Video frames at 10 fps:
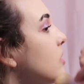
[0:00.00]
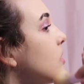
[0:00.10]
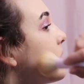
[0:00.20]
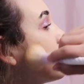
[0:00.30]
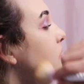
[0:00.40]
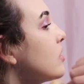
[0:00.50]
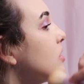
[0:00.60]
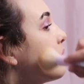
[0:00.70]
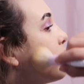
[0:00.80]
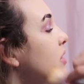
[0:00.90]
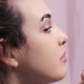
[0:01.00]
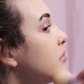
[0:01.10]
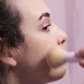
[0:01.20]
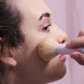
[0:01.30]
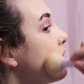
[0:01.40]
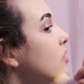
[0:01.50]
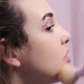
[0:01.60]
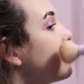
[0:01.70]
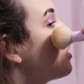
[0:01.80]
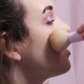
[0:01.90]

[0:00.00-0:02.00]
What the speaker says: No, we're not going that dark.